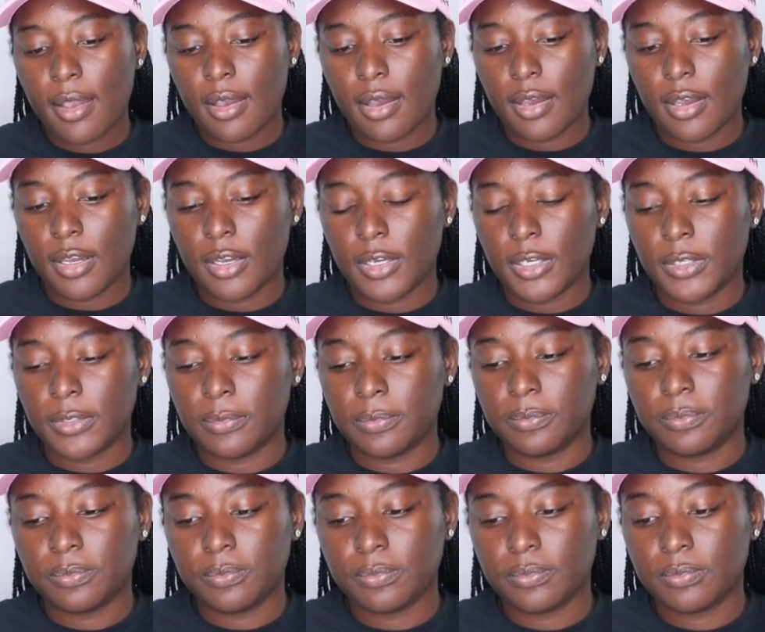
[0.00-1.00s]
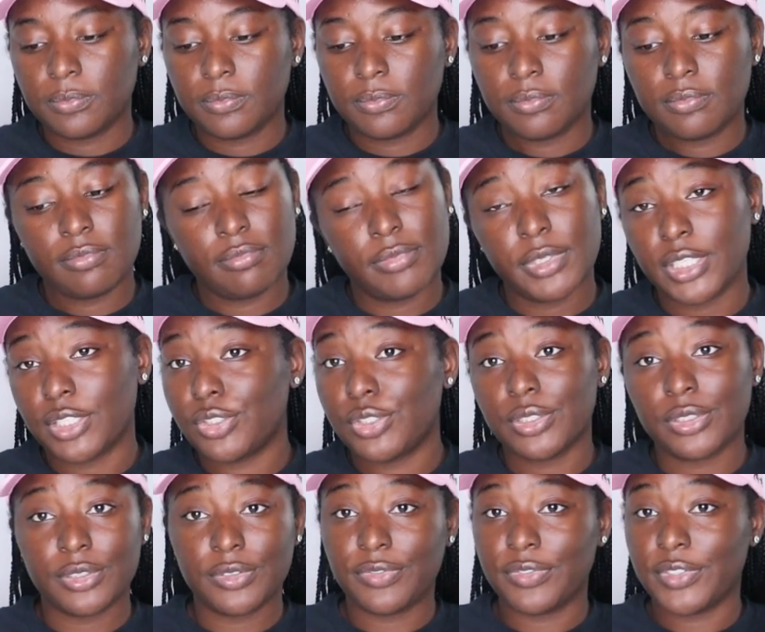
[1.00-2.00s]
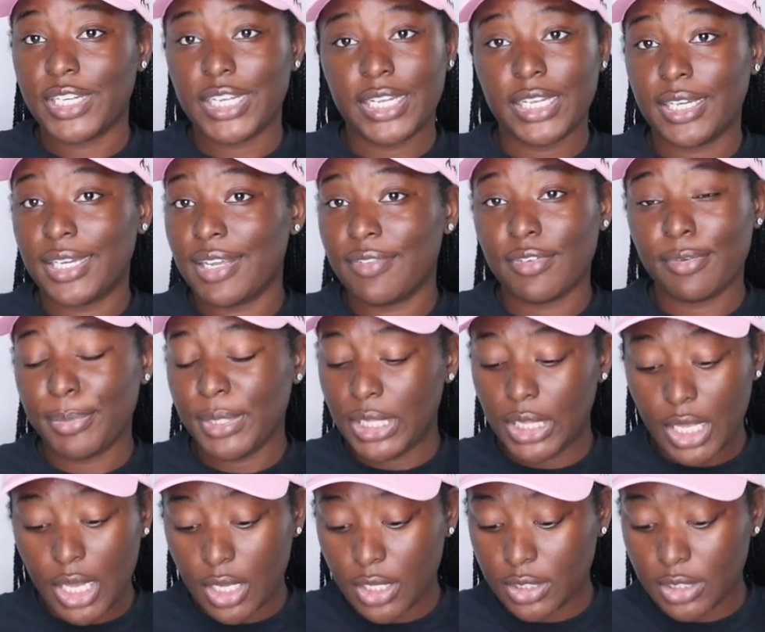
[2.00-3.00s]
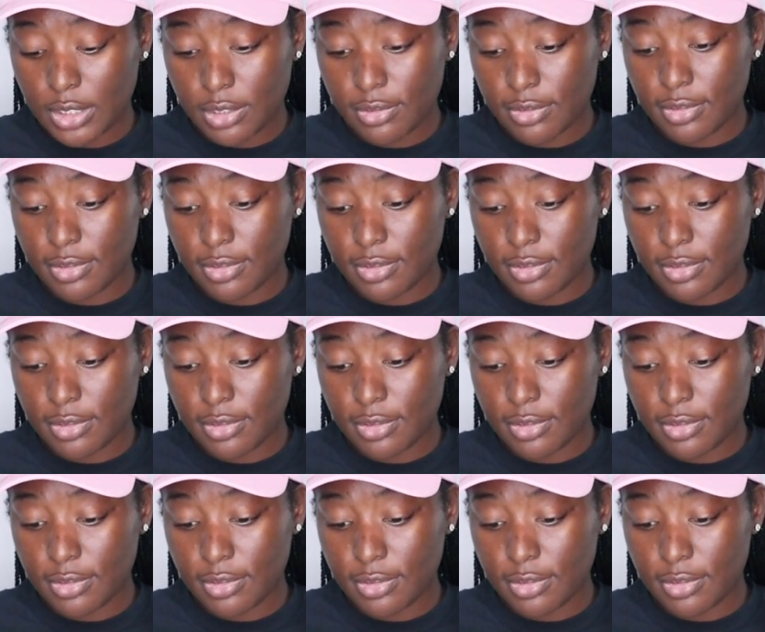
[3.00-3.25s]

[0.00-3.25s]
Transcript: Um, but a true friend can never be lost.